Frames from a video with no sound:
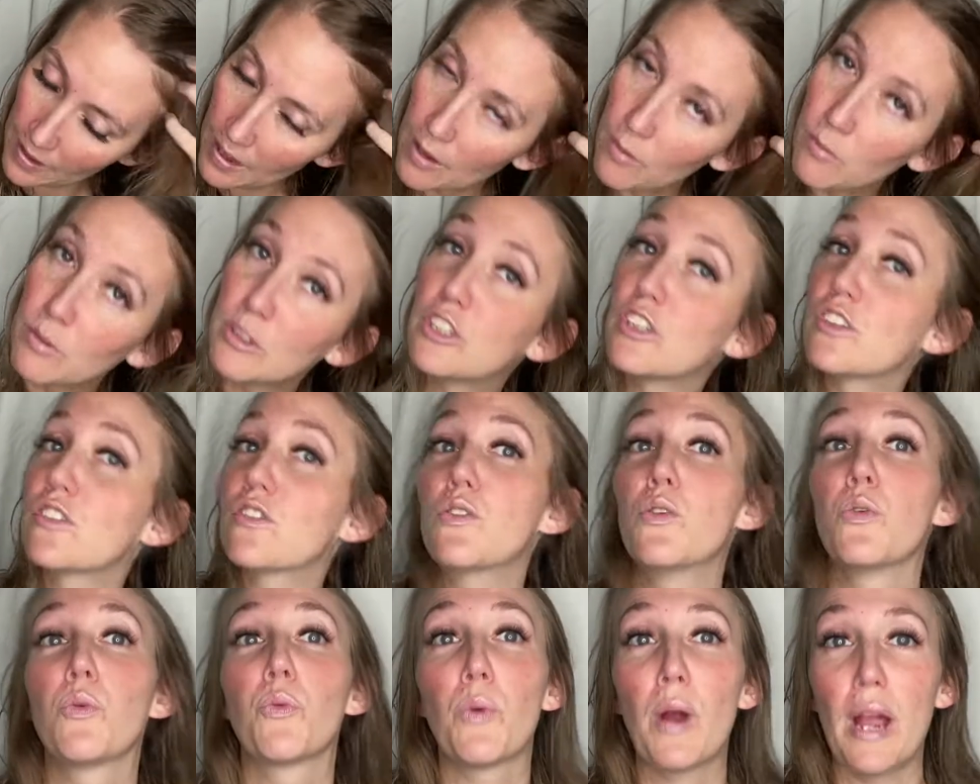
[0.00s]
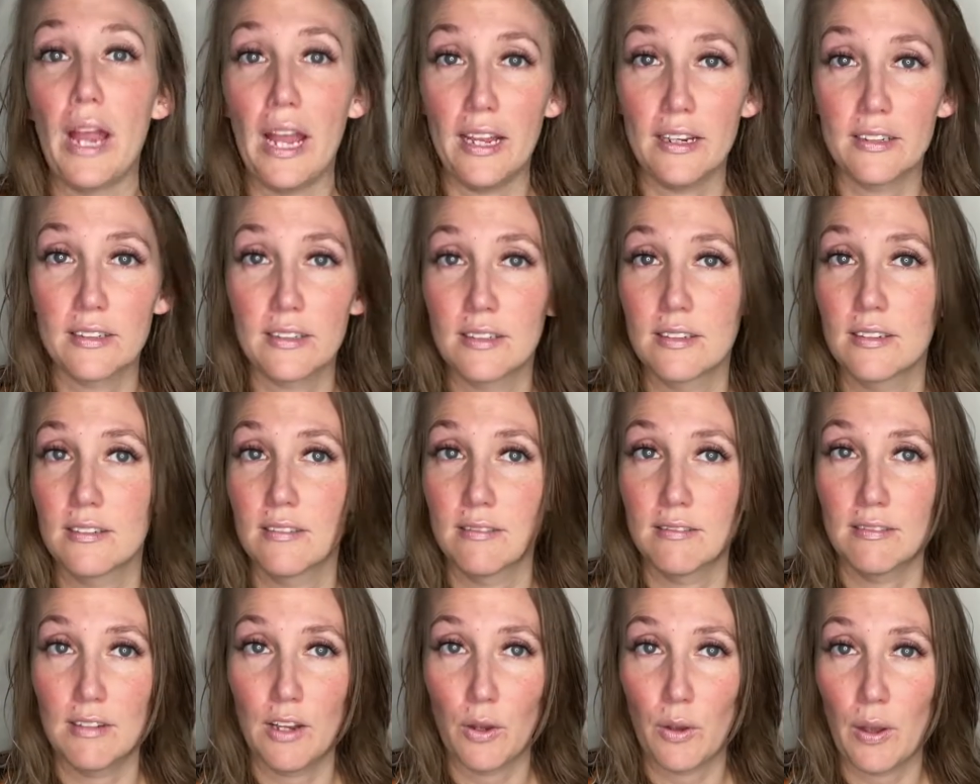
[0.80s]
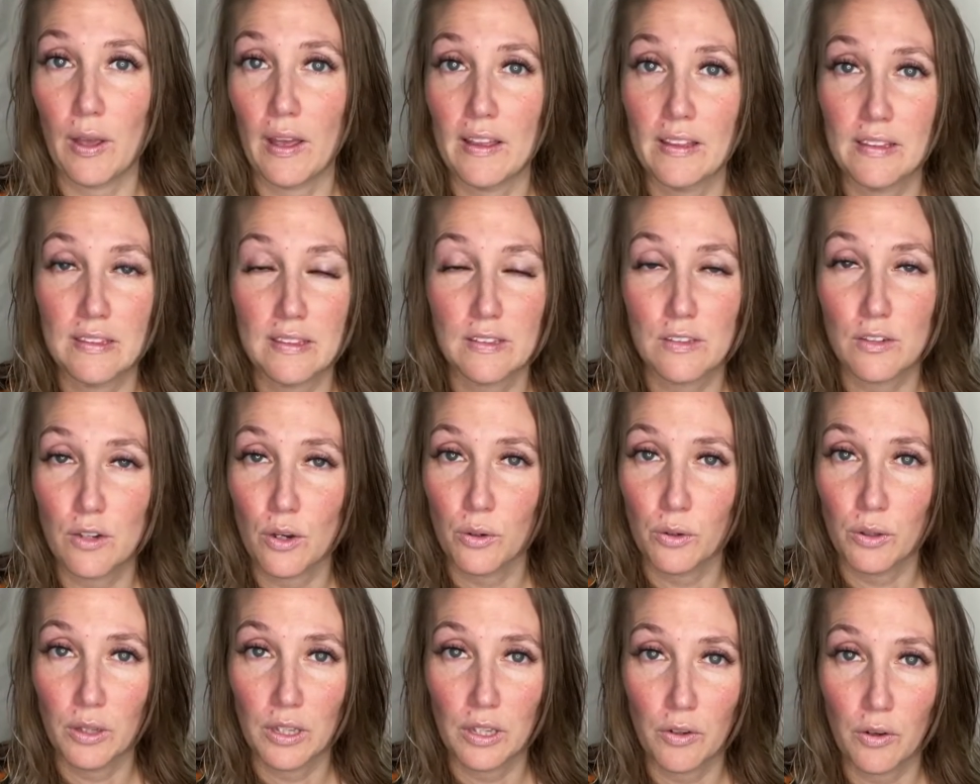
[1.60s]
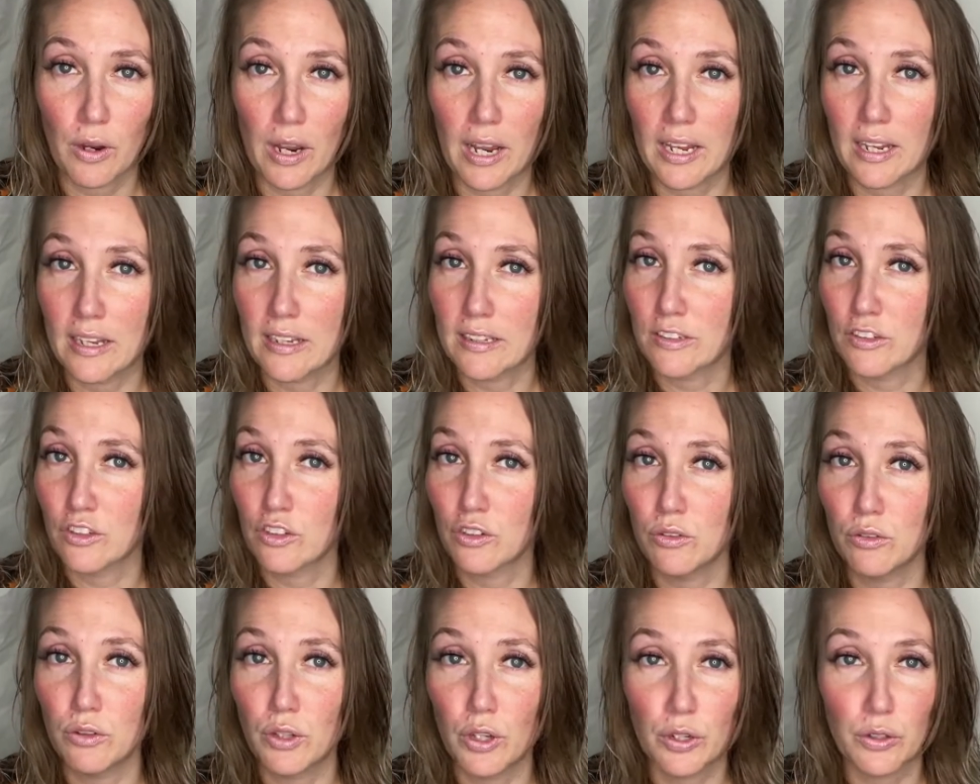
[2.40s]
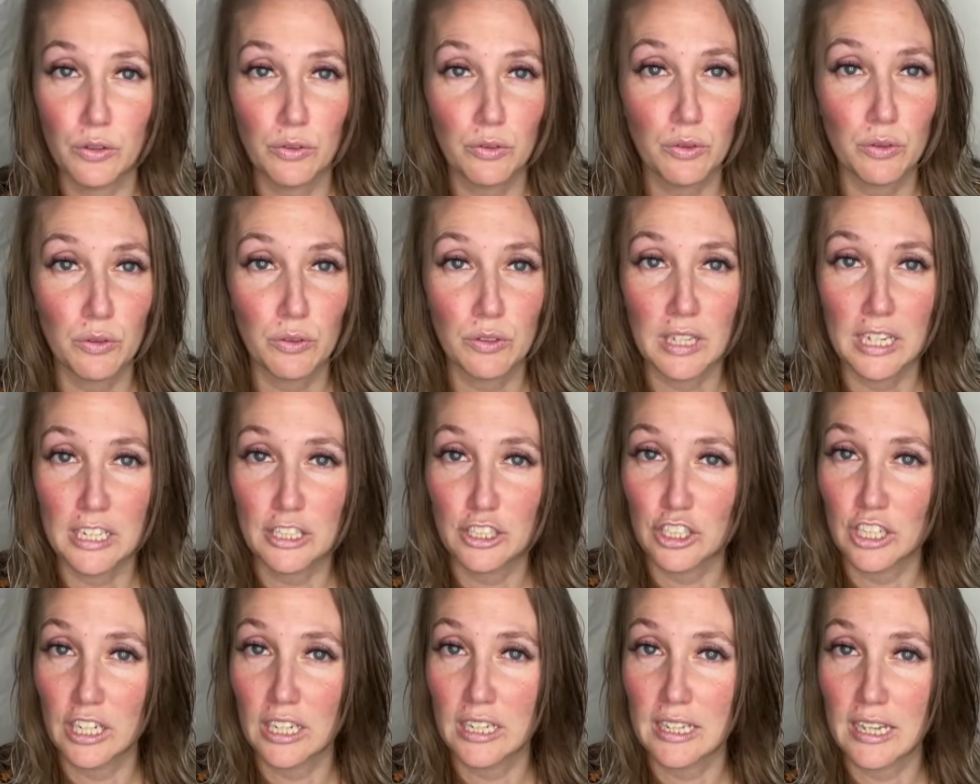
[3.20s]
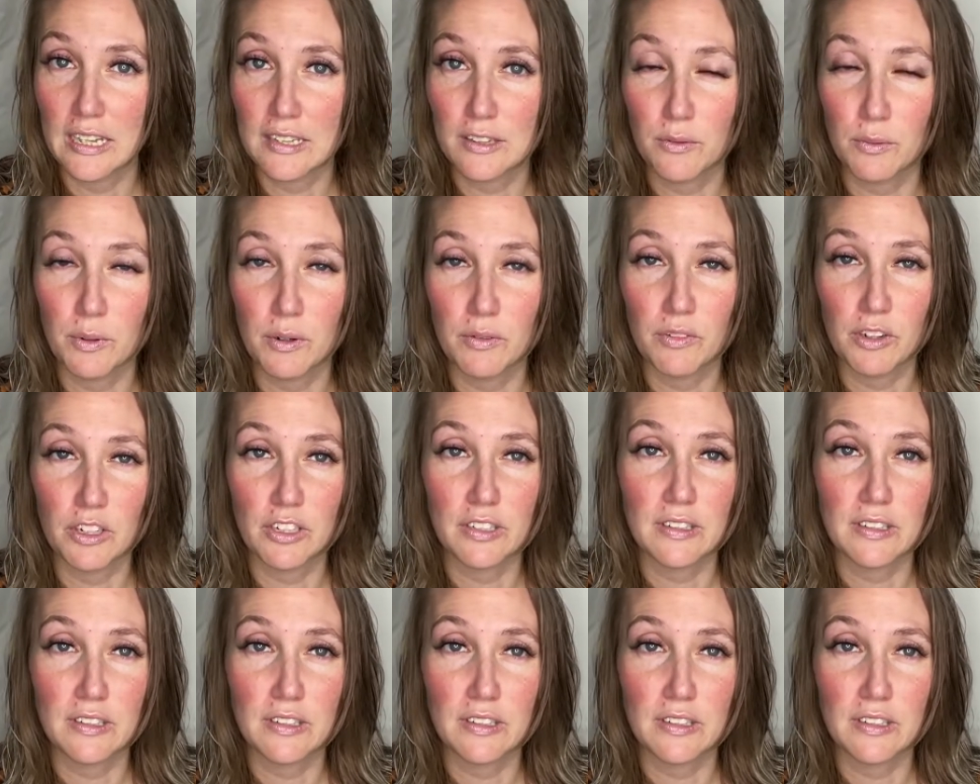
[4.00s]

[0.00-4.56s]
Which is great. Okay, it's totally great because you learn through touching. That's one of our